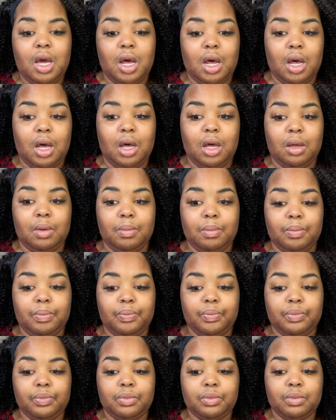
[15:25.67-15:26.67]

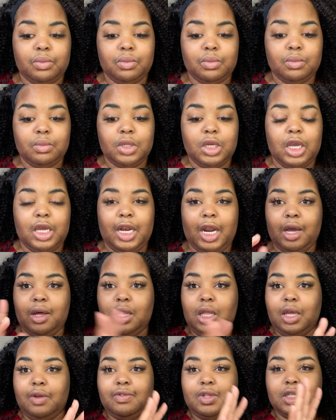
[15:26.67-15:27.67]
and I'll
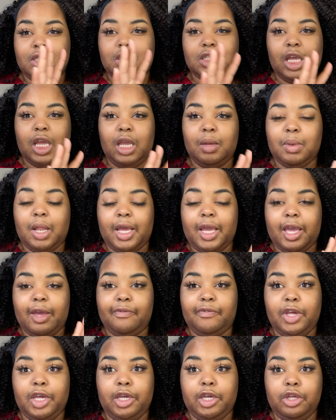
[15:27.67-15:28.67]
leave the same like
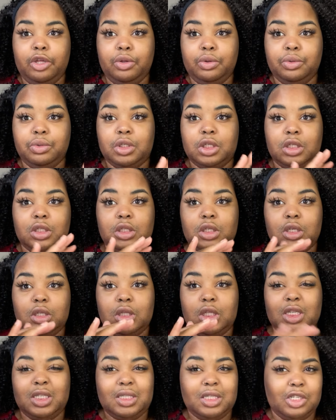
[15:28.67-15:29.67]
FAQs into
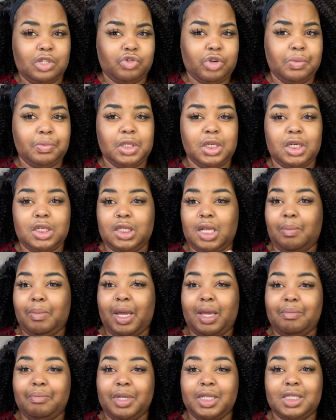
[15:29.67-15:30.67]
this description because I
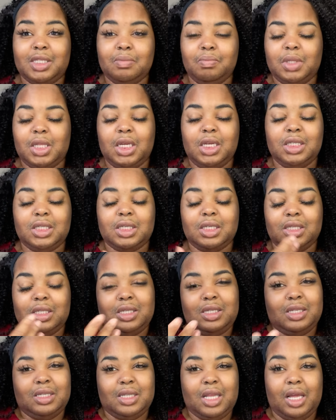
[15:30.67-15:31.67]
might miss some things, because
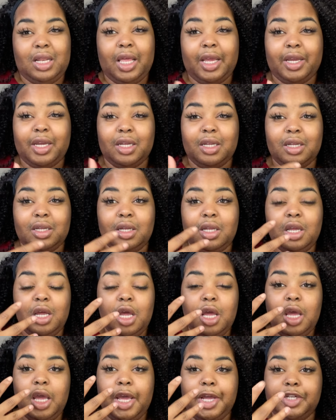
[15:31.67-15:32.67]
this is not like a
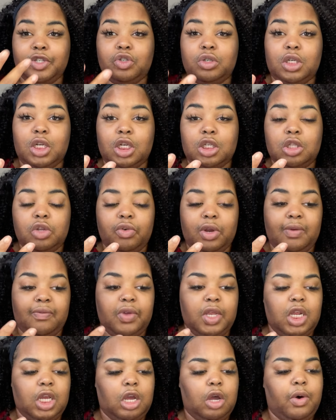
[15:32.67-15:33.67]
introductory
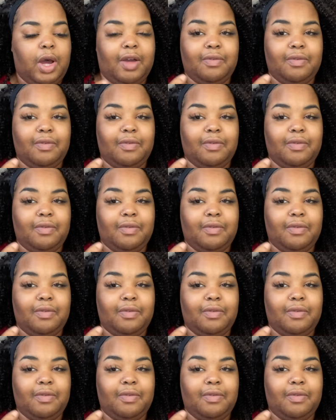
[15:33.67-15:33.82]
video.